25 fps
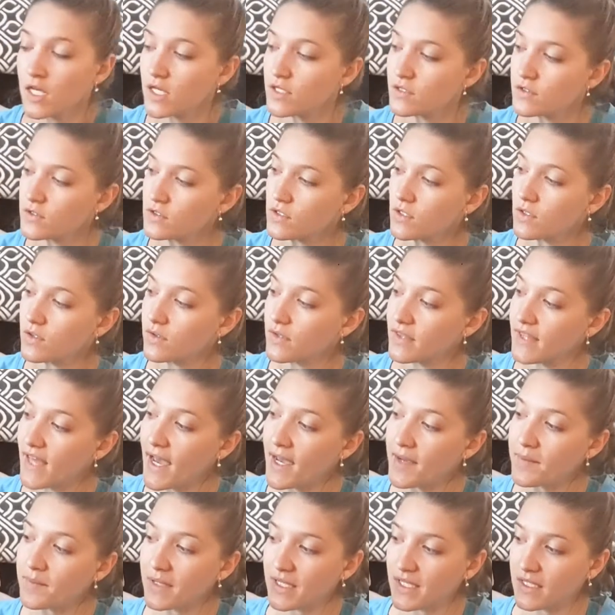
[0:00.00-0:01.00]
So
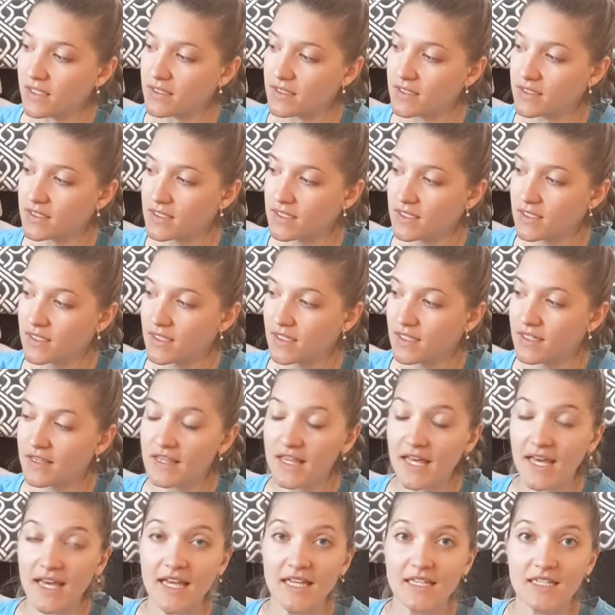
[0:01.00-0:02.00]
that means
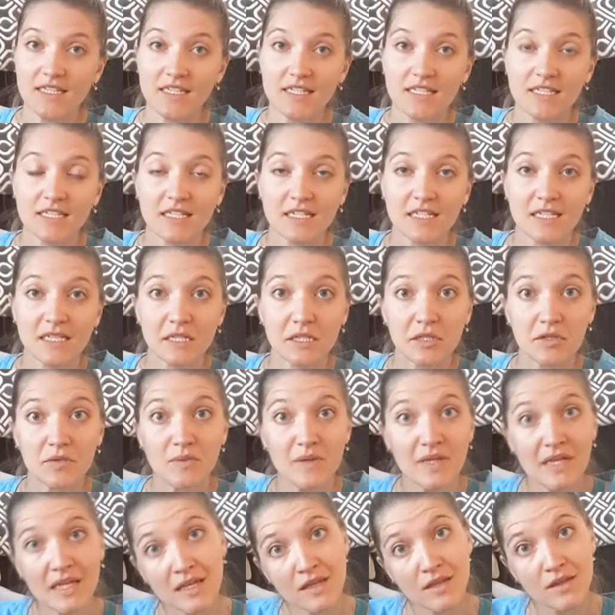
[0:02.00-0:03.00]
that
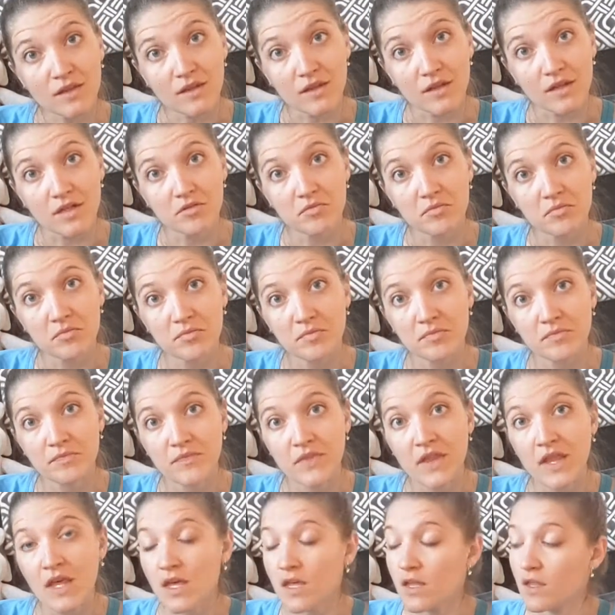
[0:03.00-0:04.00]
either
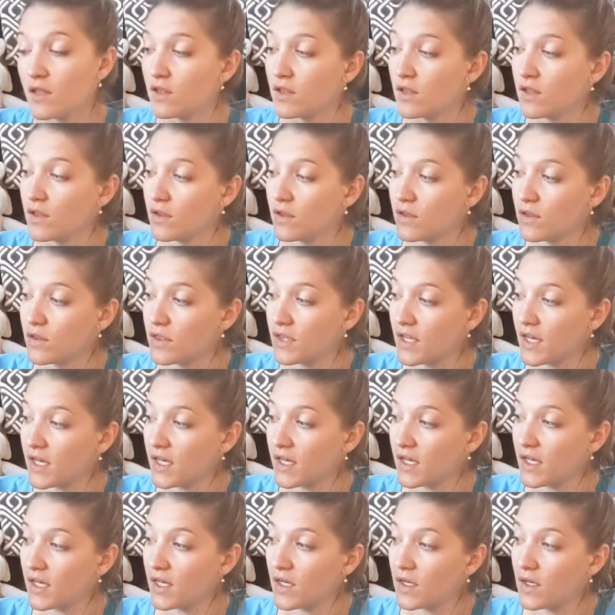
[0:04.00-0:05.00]

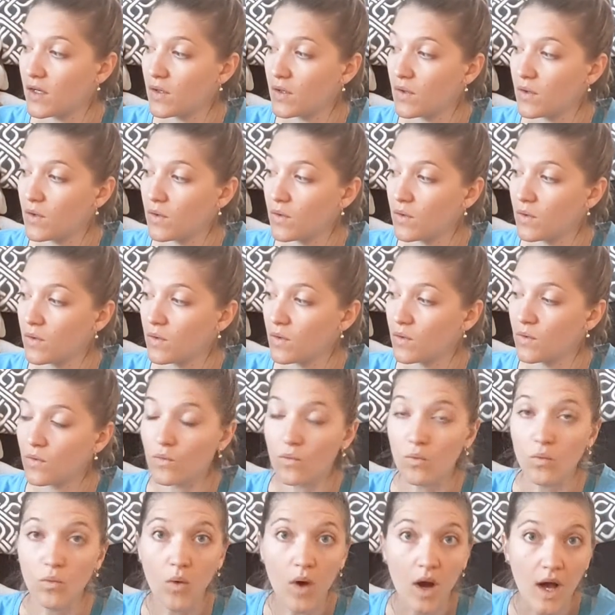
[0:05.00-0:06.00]
the
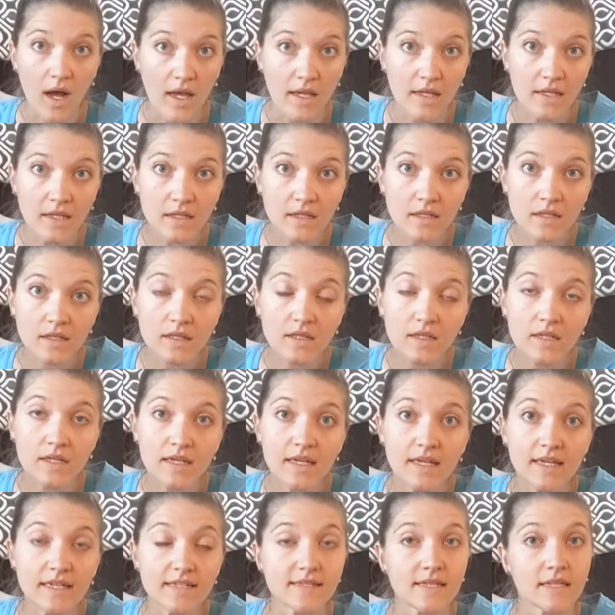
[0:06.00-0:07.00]
1
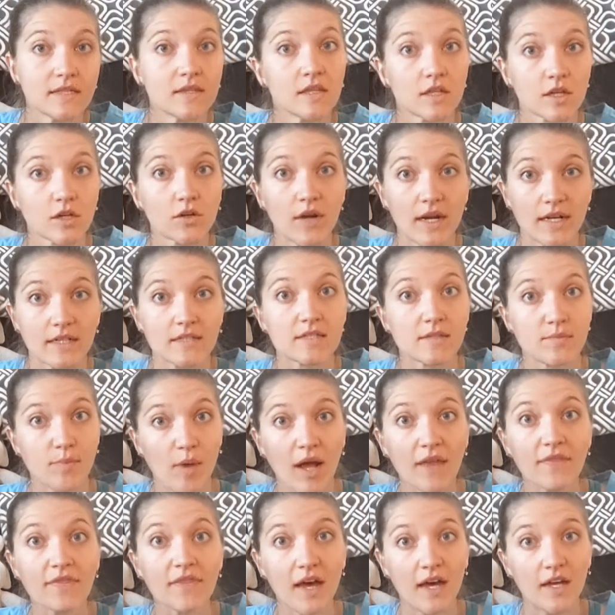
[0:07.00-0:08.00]
is in the correct
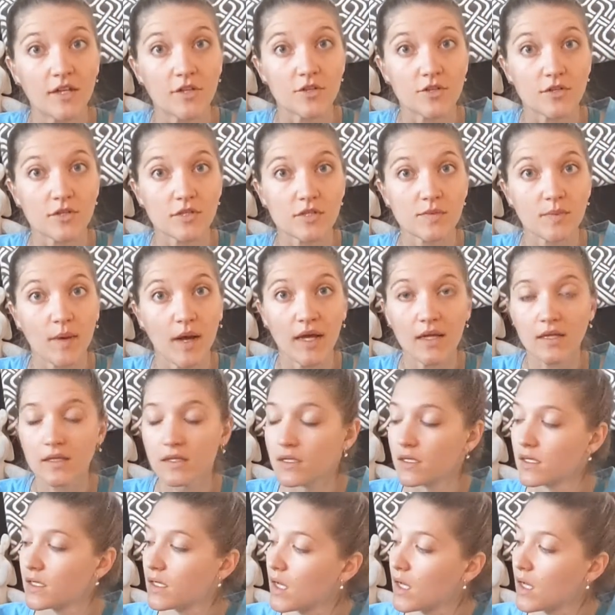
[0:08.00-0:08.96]
spot, the 100 spot,